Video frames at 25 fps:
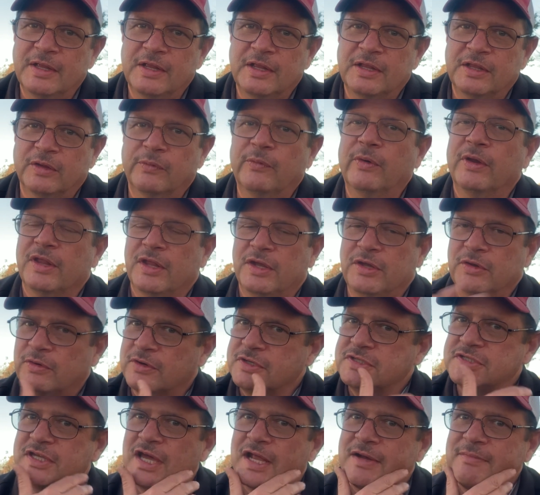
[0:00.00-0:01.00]
The one on the north
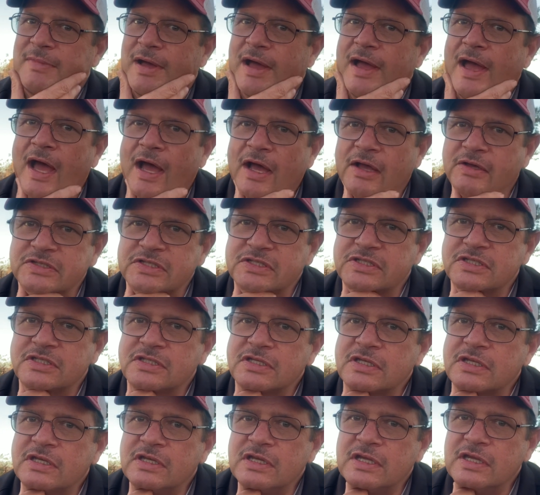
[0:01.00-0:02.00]
side of my house
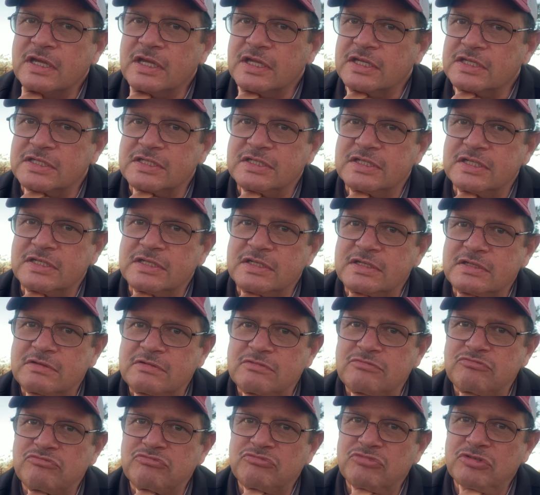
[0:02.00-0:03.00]
is
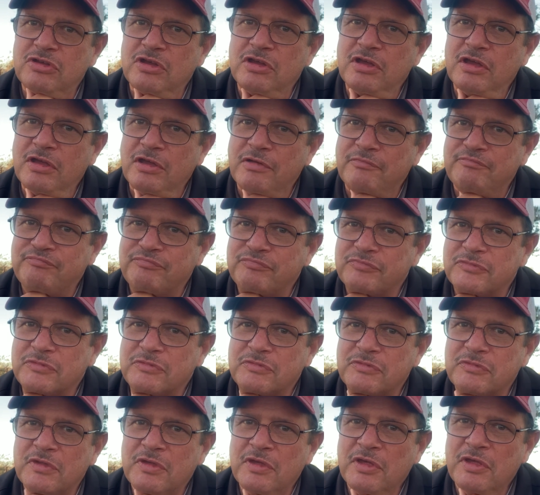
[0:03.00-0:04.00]

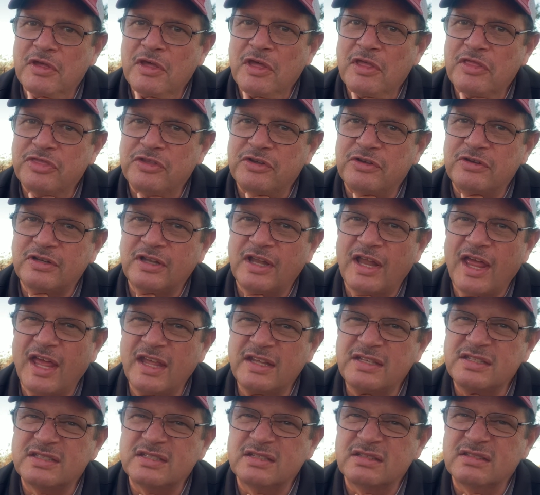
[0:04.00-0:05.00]
third
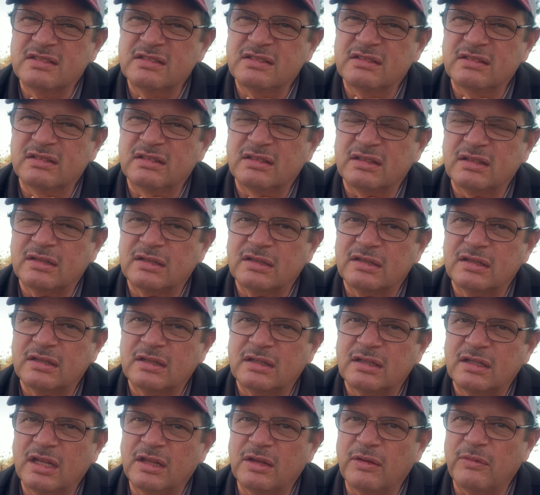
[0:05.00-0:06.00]
less
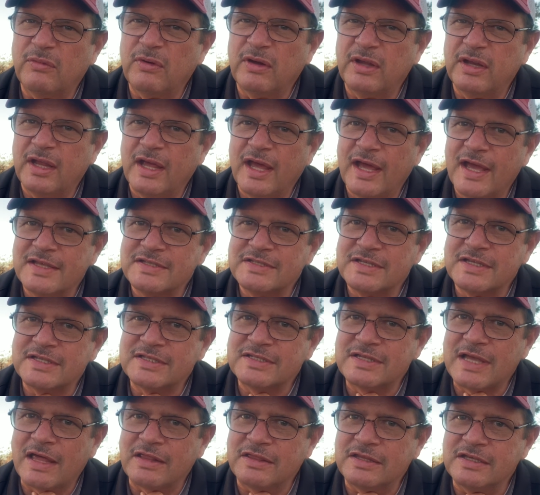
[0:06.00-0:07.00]
than the one that has a
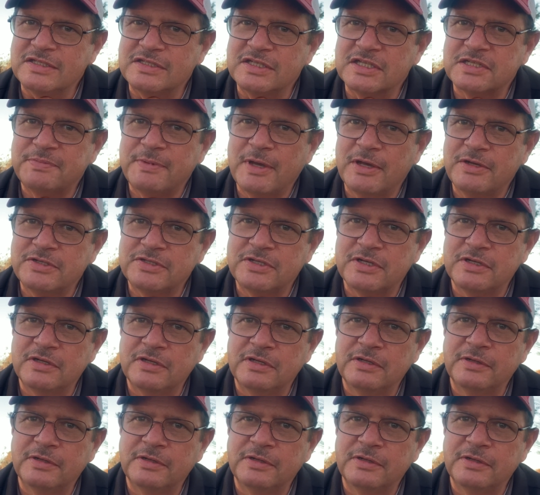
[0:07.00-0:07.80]
southeast exposure.